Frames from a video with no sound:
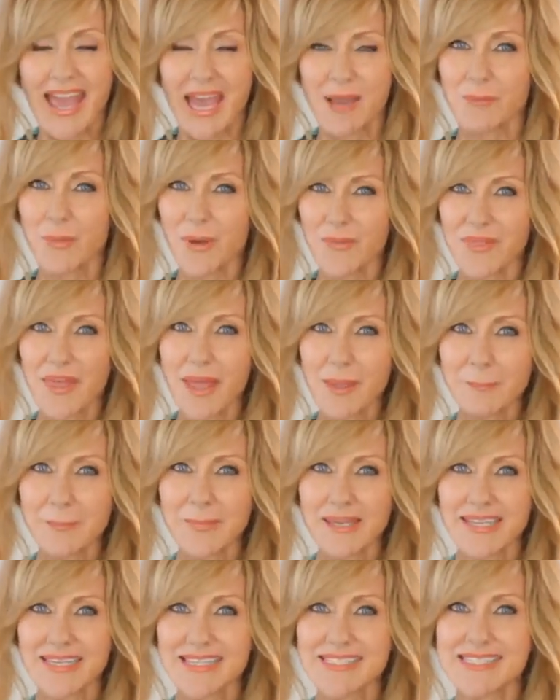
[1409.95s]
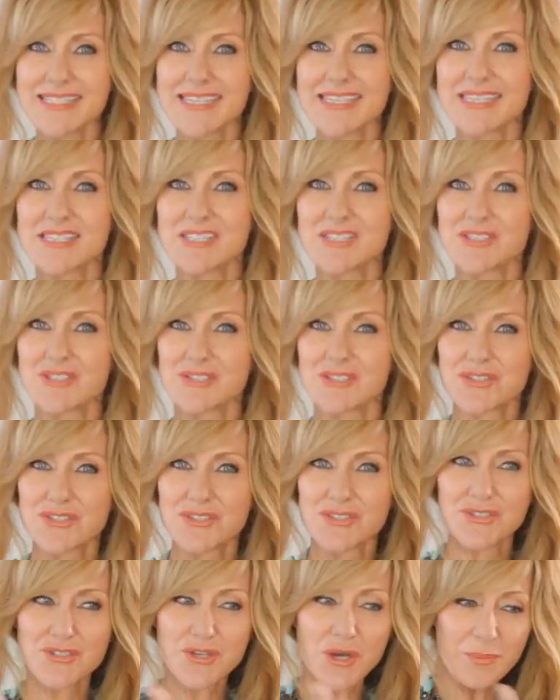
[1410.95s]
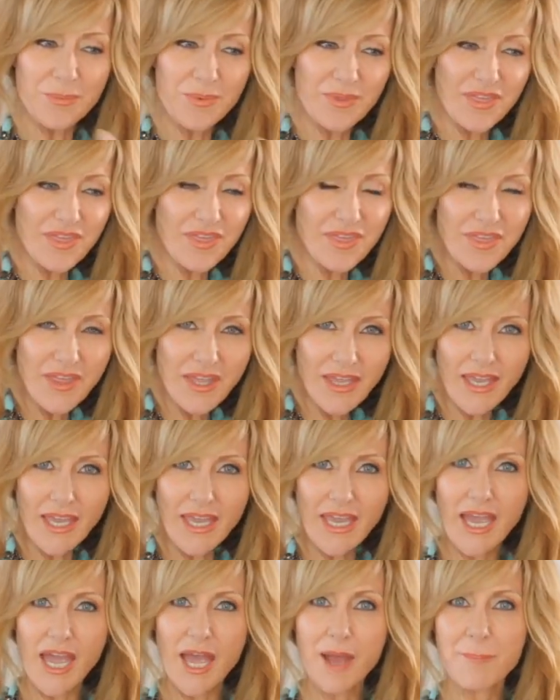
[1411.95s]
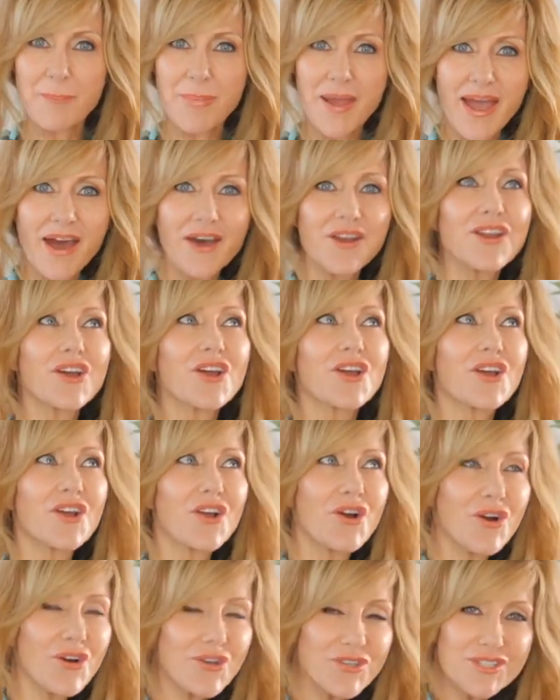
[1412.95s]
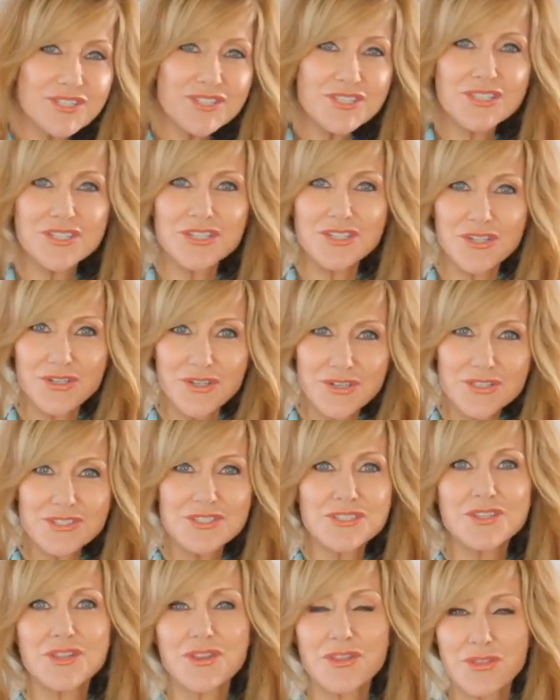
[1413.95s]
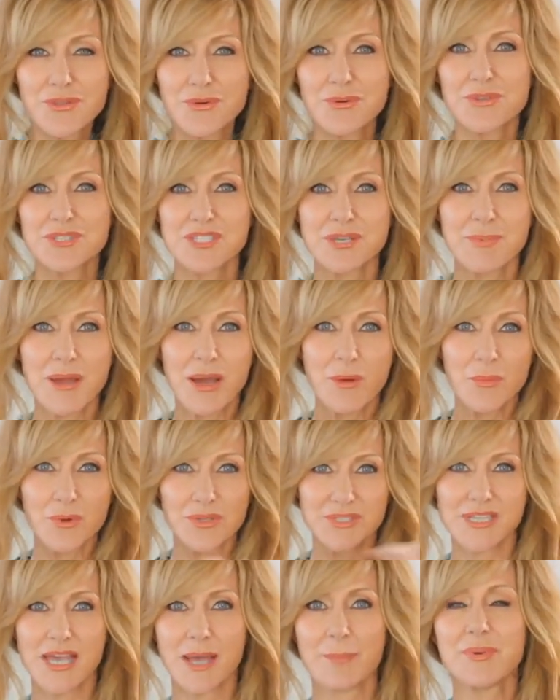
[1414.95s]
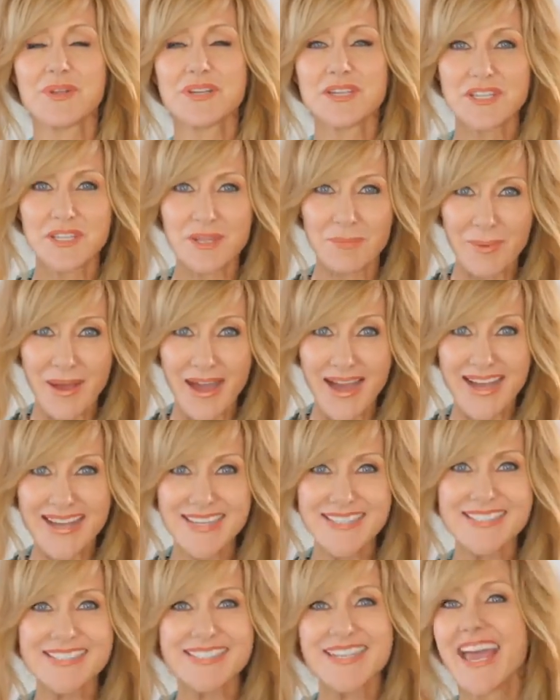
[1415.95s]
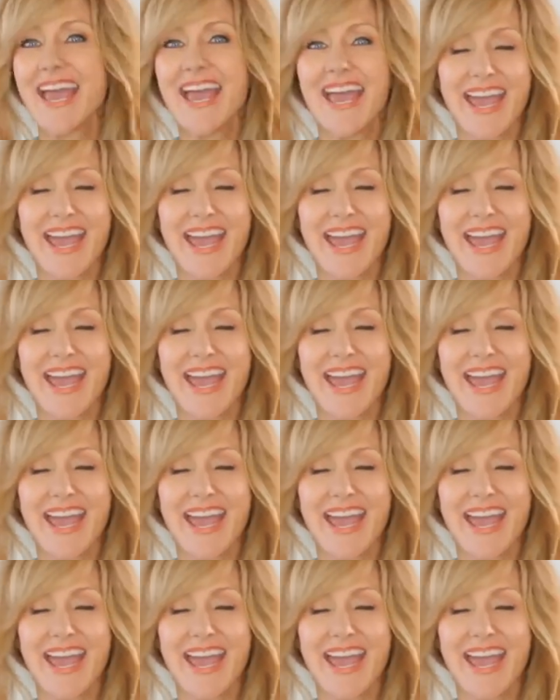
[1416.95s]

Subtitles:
And what that means is to stop thinking about constant thoughts about what's happened in the past,